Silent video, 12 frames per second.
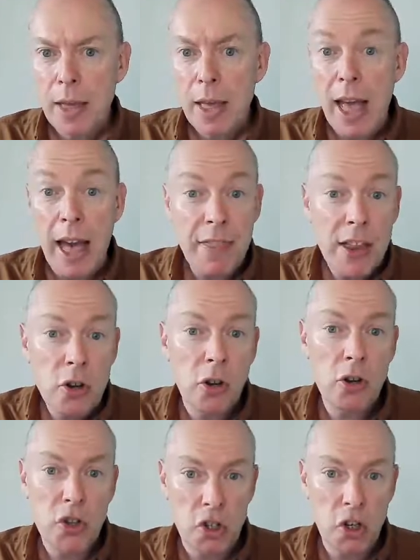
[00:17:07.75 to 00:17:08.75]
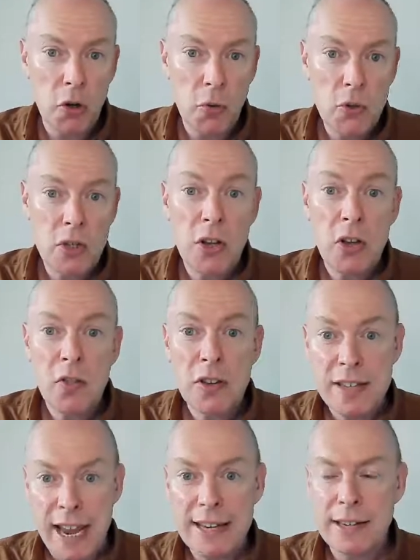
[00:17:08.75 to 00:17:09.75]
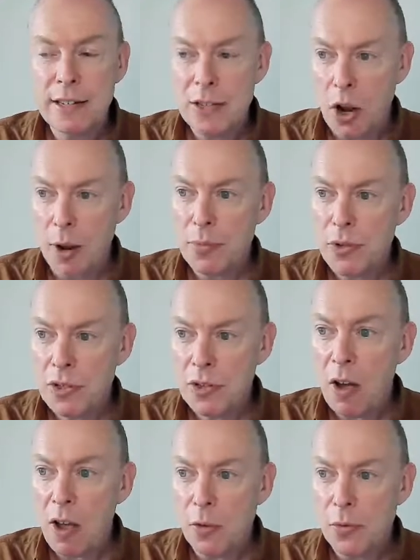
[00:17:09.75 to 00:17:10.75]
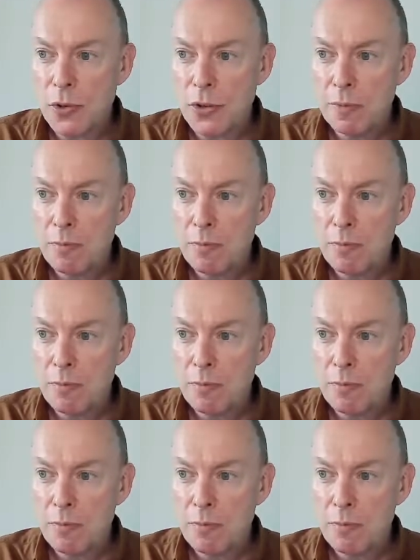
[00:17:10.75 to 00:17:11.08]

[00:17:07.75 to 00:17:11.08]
and then you can choose the date and time styles.